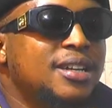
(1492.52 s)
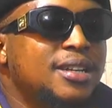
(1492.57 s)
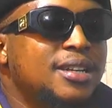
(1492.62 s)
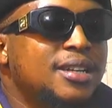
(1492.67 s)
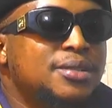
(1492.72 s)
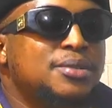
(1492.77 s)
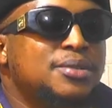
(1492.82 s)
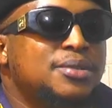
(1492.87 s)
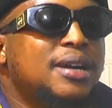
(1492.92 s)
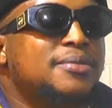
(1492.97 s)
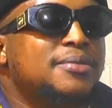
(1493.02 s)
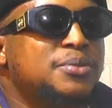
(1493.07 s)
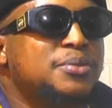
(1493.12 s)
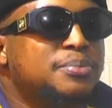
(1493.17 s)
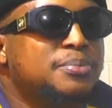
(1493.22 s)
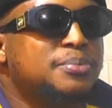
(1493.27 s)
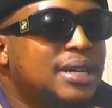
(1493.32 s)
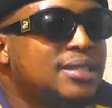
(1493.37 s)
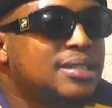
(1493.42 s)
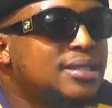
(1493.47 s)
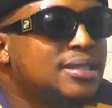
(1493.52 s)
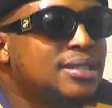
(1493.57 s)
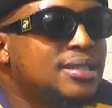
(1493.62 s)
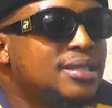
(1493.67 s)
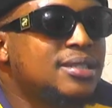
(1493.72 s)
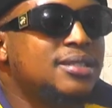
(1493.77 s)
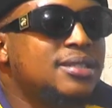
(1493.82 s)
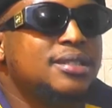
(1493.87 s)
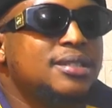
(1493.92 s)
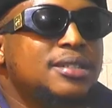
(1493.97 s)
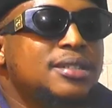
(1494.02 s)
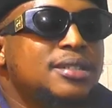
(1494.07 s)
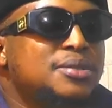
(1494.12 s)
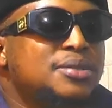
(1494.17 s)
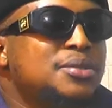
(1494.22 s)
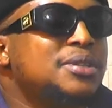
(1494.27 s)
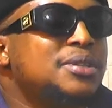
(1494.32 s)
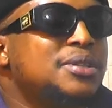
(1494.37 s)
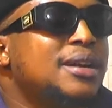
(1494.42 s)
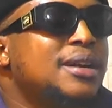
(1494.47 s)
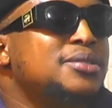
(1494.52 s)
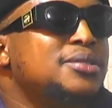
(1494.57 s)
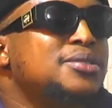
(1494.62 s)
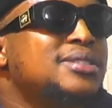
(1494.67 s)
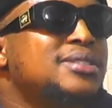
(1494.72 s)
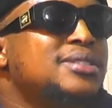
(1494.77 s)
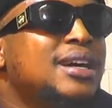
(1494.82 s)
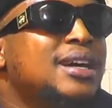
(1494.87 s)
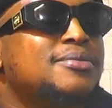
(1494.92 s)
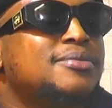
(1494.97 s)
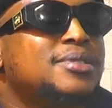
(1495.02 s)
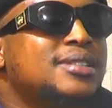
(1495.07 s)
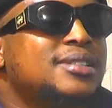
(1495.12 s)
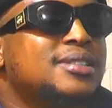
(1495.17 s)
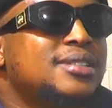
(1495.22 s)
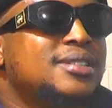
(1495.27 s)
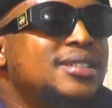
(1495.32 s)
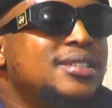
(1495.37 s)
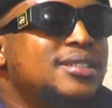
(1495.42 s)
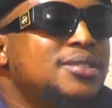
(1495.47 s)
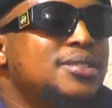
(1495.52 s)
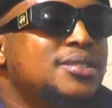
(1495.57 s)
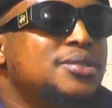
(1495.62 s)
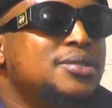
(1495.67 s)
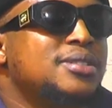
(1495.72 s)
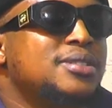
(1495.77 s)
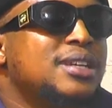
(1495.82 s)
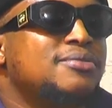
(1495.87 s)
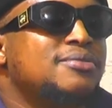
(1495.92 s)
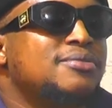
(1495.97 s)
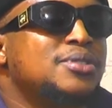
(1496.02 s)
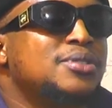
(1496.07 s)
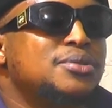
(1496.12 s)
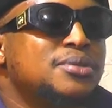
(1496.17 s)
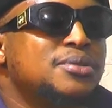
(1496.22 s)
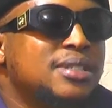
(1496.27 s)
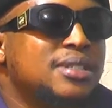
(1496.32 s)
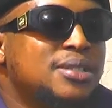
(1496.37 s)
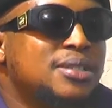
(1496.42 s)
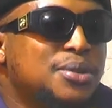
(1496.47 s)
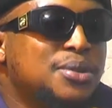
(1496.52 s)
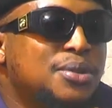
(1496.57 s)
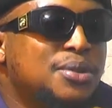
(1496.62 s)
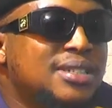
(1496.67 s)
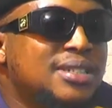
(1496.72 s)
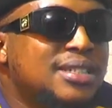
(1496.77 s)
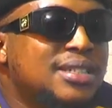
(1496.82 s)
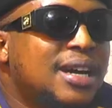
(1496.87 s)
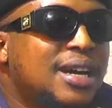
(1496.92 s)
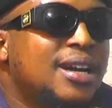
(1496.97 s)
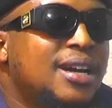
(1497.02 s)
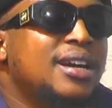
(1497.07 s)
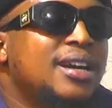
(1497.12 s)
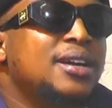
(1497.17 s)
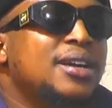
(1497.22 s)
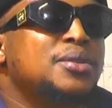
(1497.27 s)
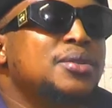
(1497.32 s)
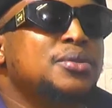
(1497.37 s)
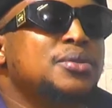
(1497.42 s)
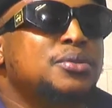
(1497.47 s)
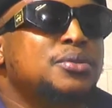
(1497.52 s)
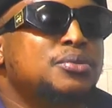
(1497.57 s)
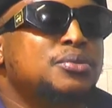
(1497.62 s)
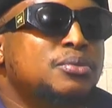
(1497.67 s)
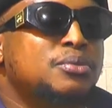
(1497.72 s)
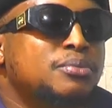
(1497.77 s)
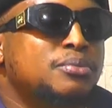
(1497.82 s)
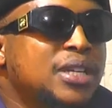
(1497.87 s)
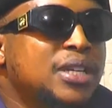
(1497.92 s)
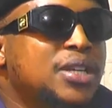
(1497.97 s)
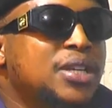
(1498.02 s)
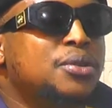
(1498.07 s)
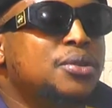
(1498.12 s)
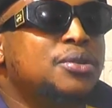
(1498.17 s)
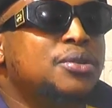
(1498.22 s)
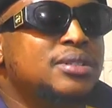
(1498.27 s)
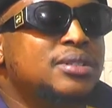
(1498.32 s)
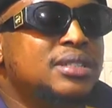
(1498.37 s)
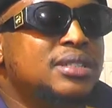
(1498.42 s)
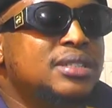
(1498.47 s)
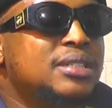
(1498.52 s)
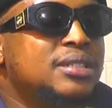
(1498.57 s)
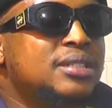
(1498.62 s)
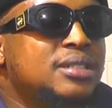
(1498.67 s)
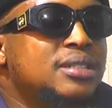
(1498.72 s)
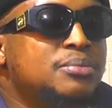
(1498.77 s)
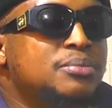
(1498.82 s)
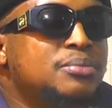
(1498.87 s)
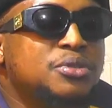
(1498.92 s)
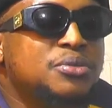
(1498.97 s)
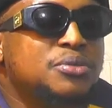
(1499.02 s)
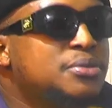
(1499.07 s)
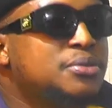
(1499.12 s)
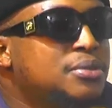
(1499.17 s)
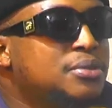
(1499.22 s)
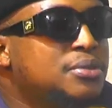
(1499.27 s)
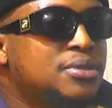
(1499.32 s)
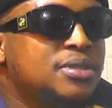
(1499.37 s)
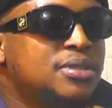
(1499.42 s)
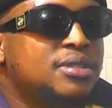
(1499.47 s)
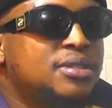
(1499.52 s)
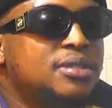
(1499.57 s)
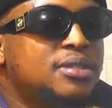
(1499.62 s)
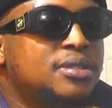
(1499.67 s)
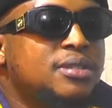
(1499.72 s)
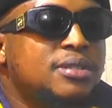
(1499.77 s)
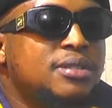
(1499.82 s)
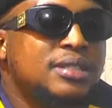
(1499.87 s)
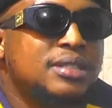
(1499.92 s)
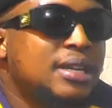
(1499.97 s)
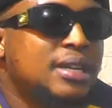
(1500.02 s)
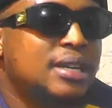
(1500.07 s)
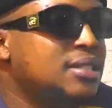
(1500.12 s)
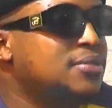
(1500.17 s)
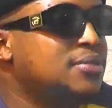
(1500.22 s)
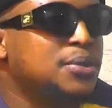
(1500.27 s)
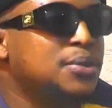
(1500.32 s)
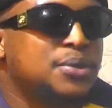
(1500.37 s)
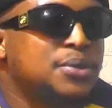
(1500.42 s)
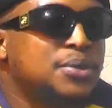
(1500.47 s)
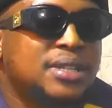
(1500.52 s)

You know, you have to party. So you just have to, as a DJ, you just have to do the songs that will make your audience move on the dance floor.